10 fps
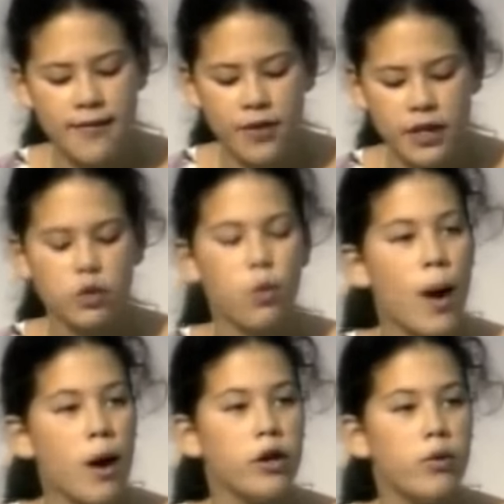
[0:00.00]
difference
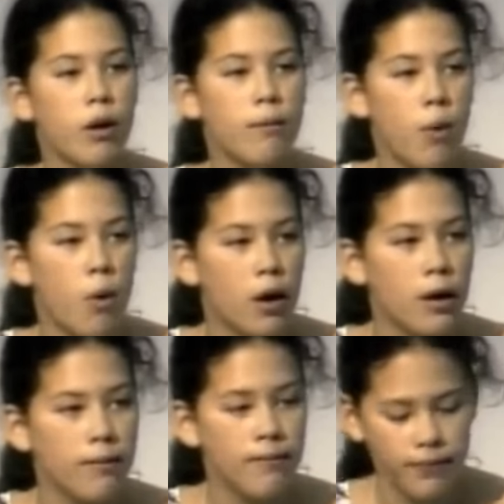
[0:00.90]
where you are
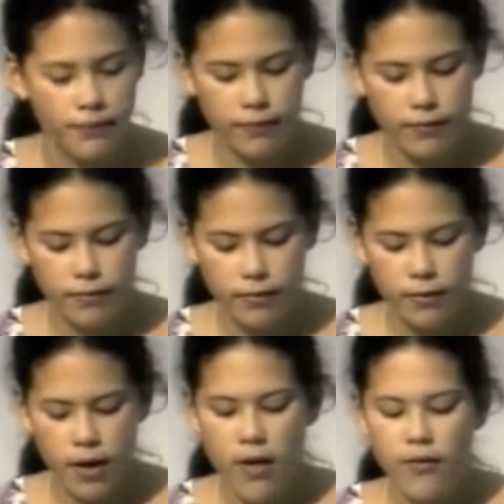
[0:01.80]
born.
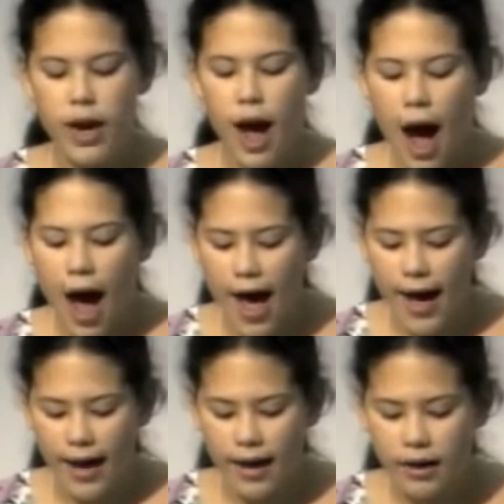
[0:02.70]
That
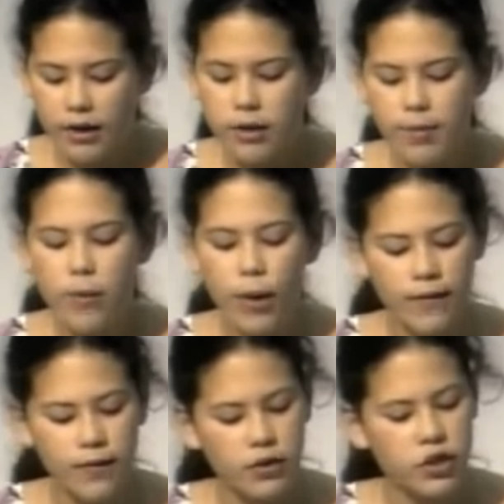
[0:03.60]
I could be one of